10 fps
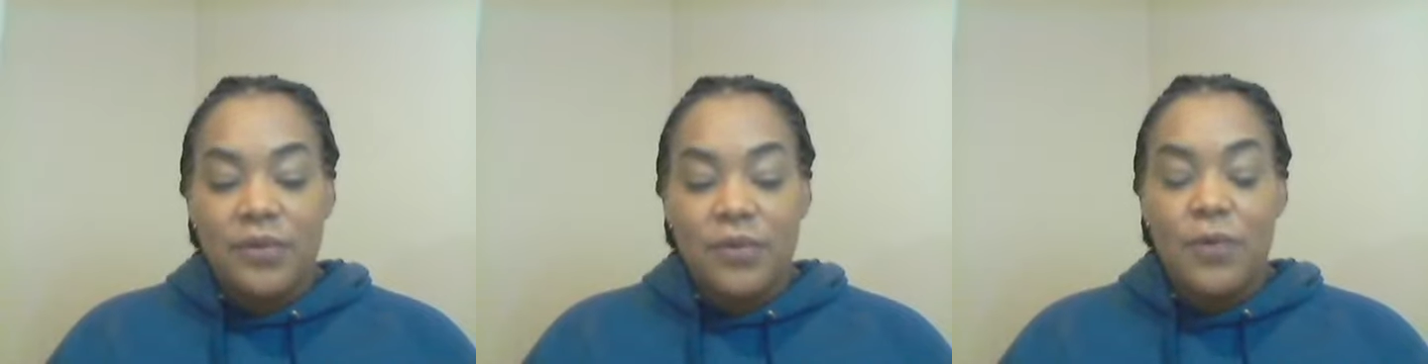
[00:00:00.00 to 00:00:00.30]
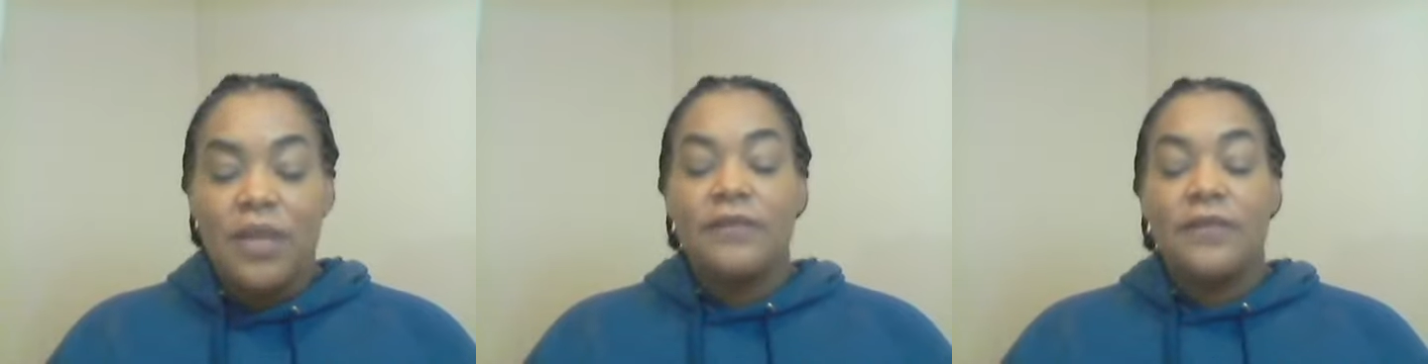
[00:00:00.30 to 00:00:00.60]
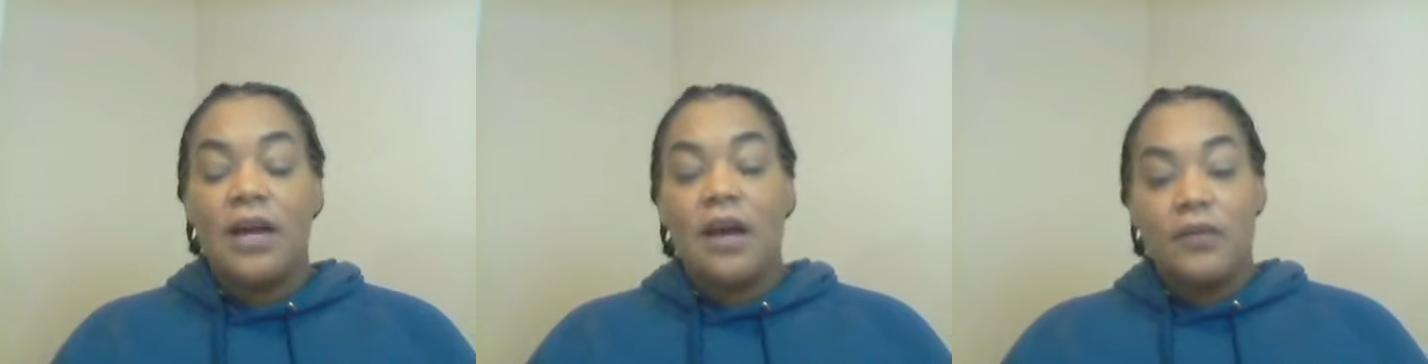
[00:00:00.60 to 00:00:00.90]
one of
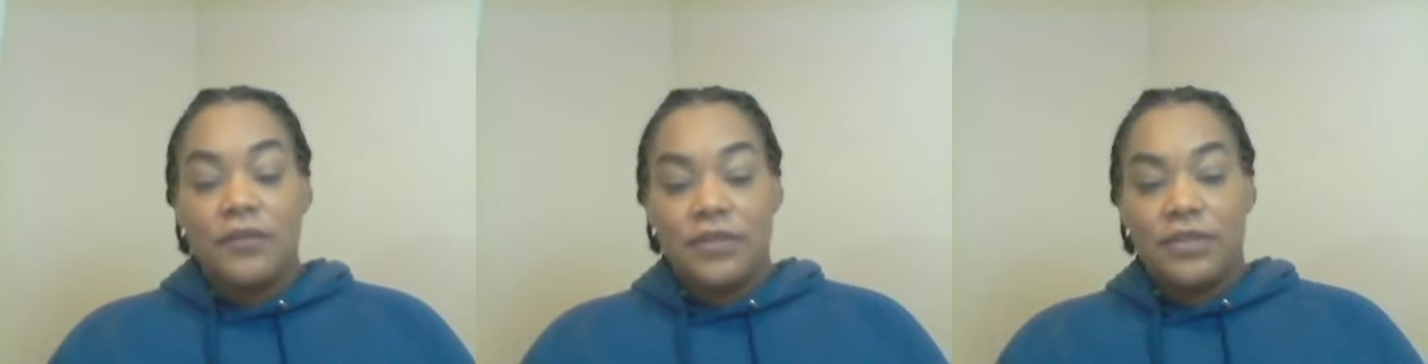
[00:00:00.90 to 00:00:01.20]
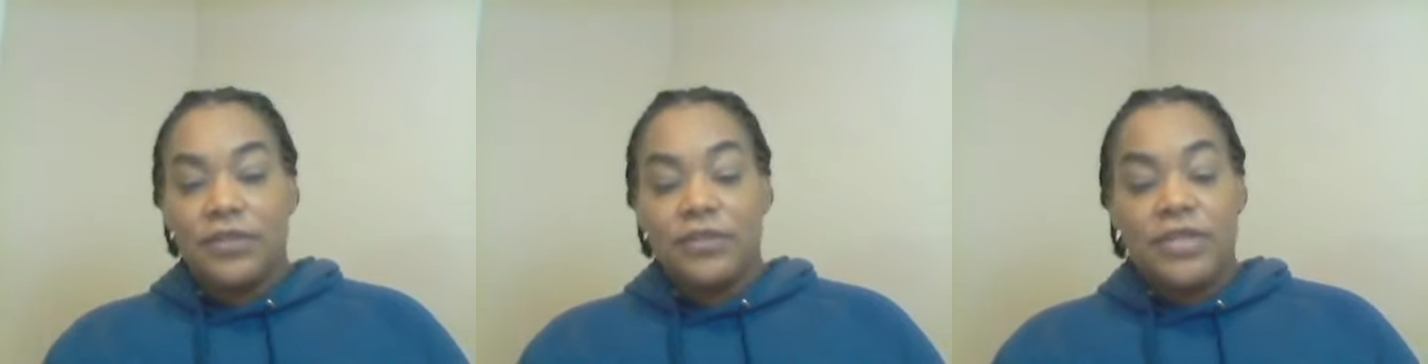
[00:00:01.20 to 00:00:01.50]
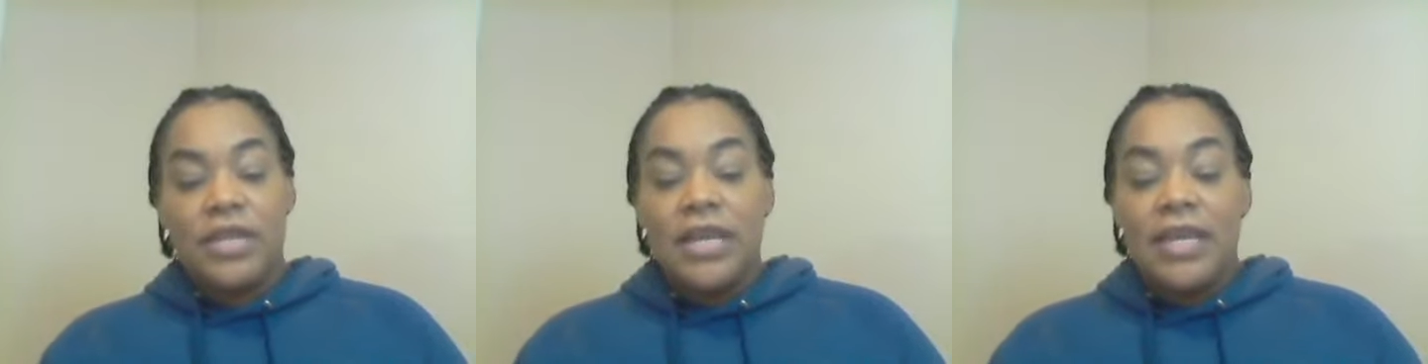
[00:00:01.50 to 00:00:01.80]
the
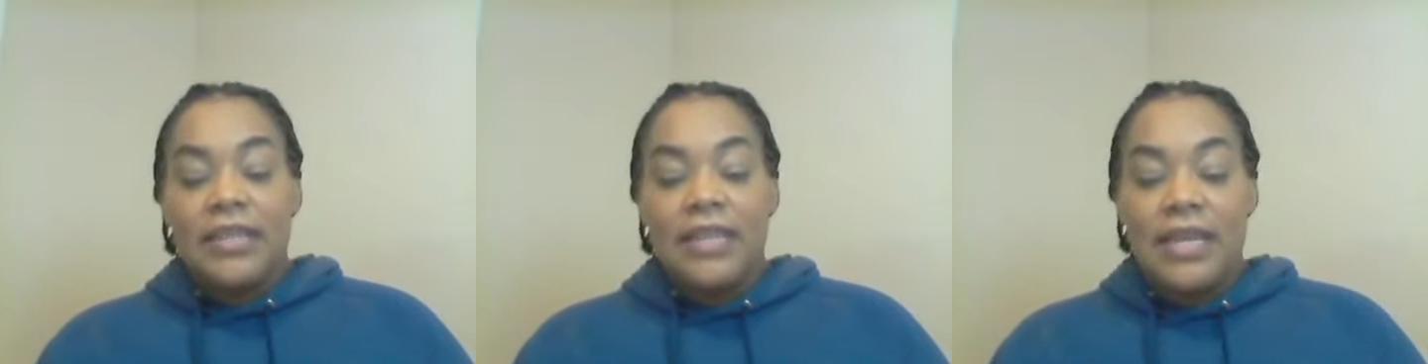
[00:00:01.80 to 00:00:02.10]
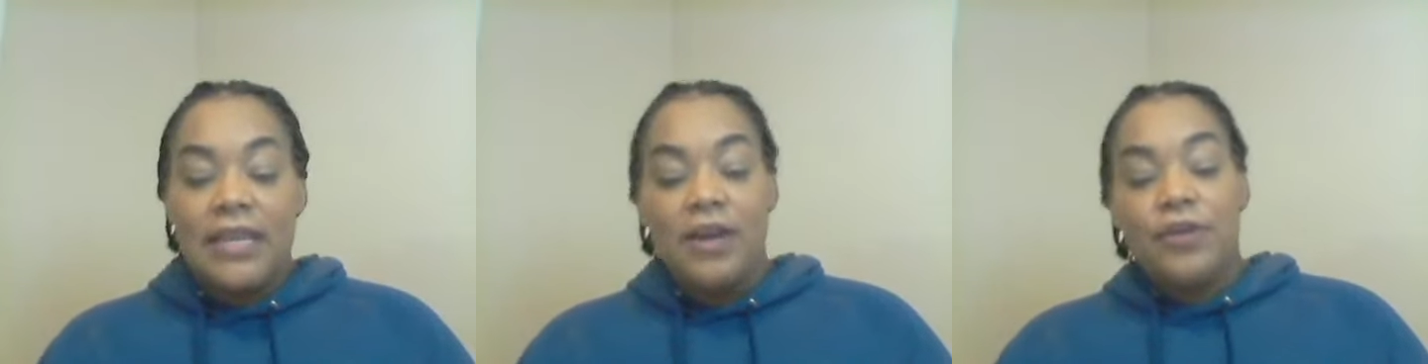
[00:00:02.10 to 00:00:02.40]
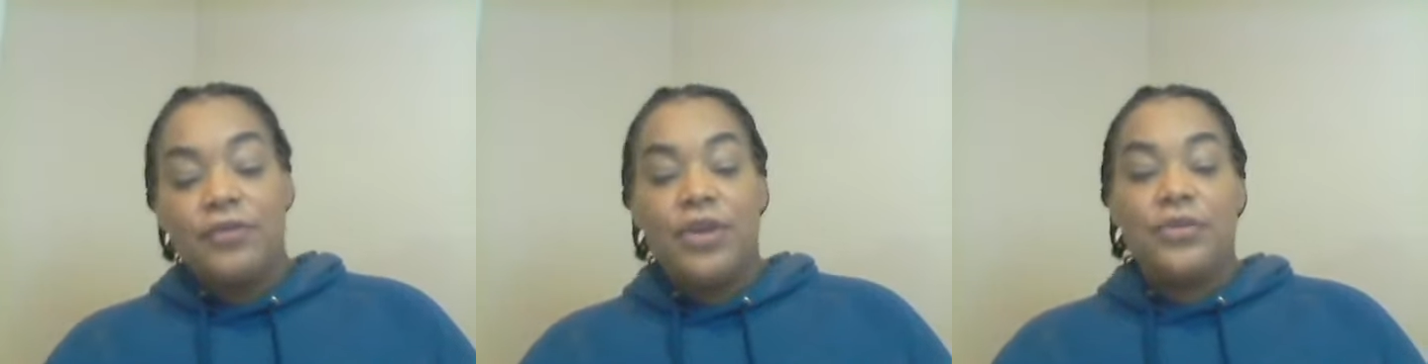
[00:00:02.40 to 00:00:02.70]
officers that
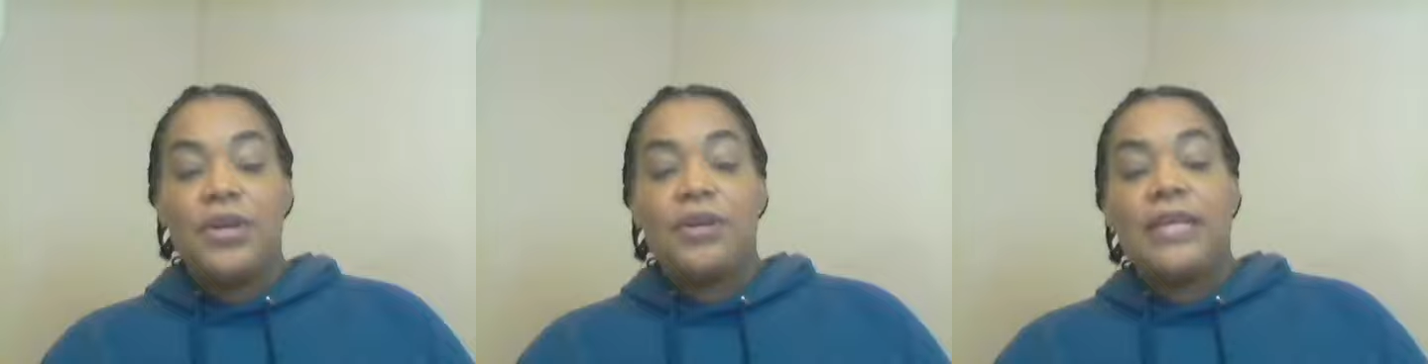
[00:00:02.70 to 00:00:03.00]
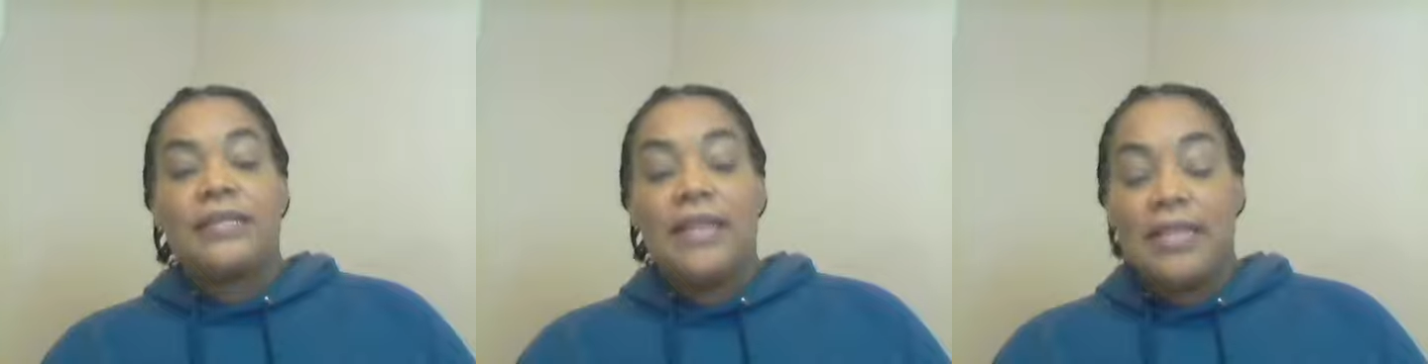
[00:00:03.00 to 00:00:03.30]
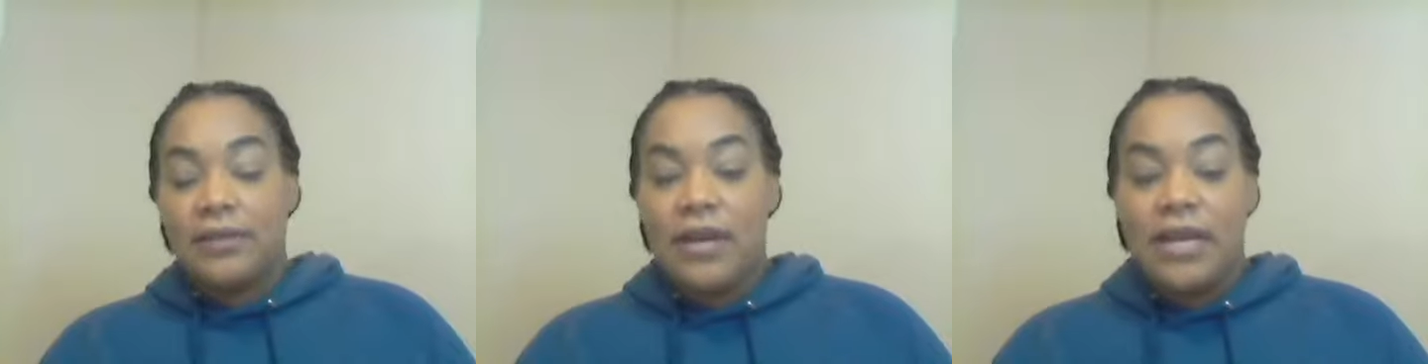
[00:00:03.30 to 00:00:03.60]
no, that's
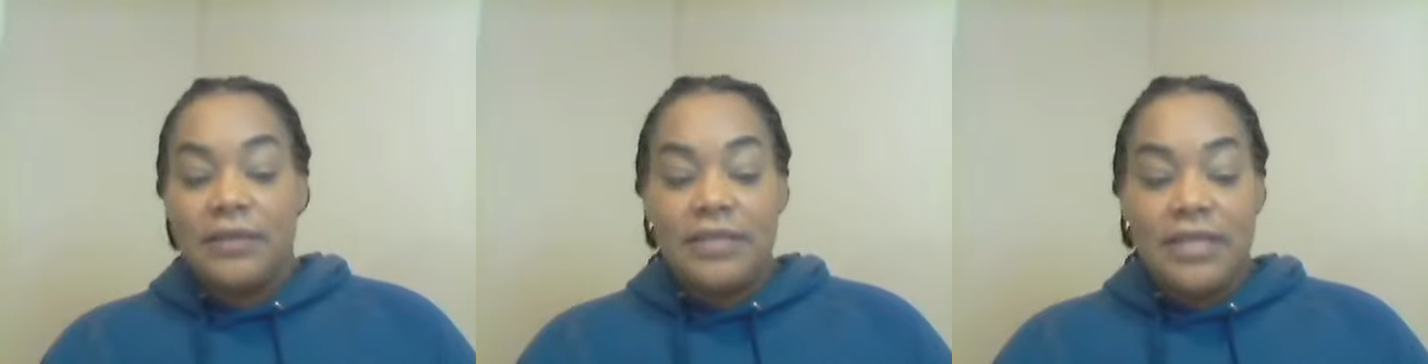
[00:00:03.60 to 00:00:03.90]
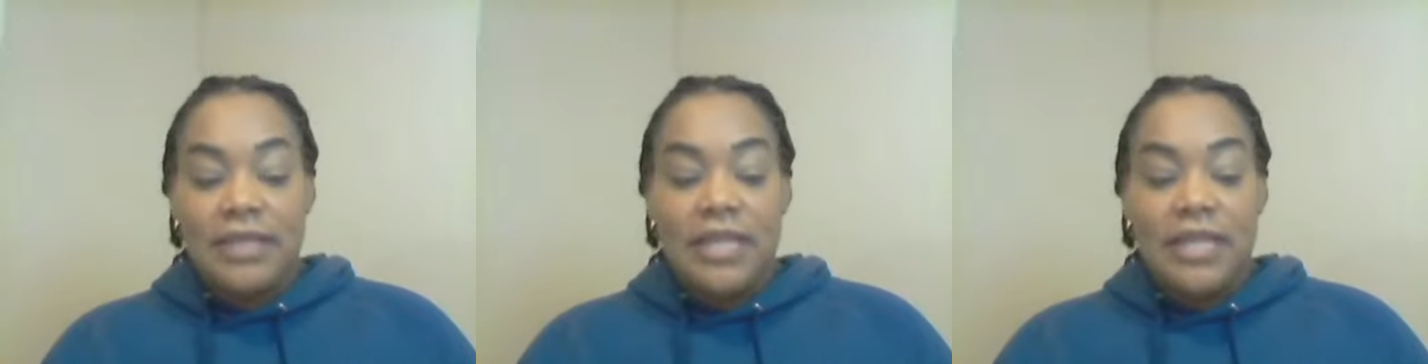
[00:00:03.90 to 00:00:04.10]
not the crime scene.